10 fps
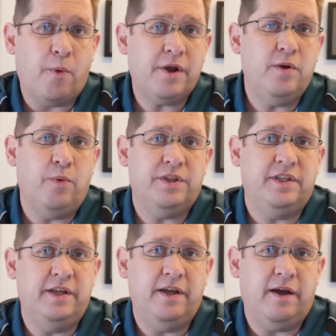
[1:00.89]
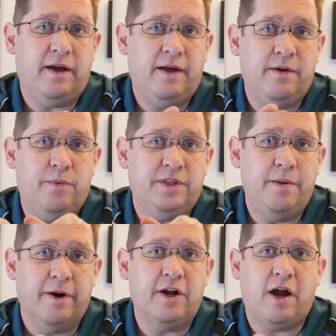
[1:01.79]
working with the uh, with the
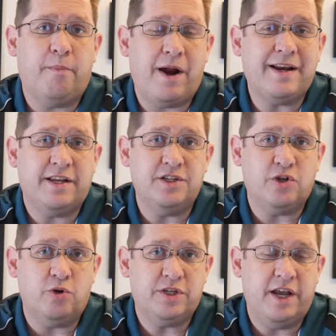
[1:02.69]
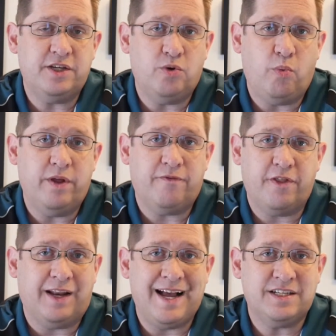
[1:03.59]
American Chiropractic Association with for
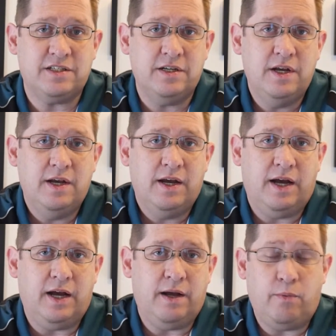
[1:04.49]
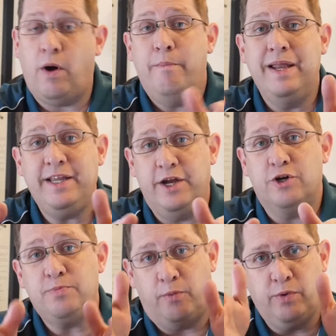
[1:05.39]
the last uh, well many
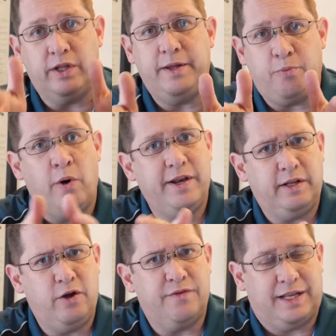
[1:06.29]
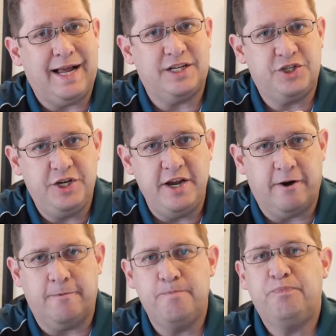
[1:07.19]
years, but really pointedly over the last
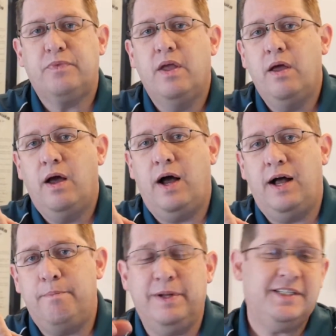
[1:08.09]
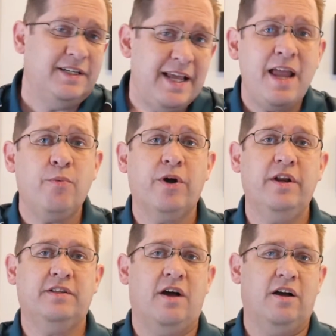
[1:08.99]
year. Um, but today we're
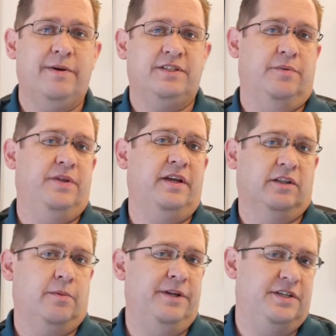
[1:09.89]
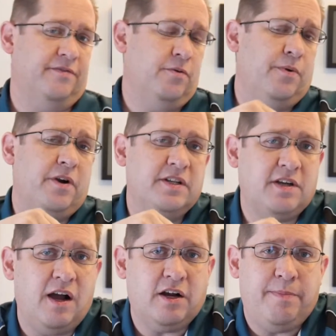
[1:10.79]
going to talk about something a little bit different. We're going to
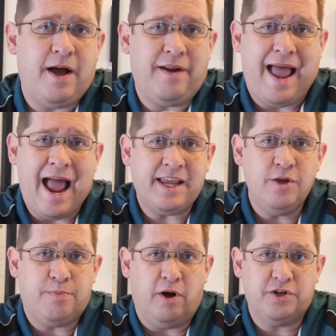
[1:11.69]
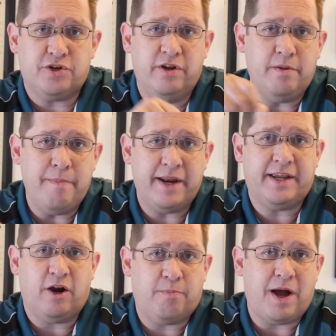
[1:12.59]
talk about acupuncture in the
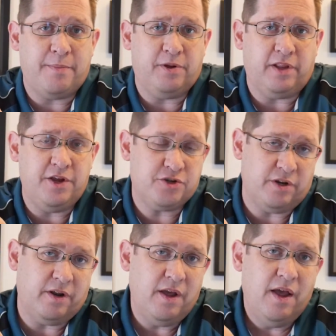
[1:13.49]
Medicare population.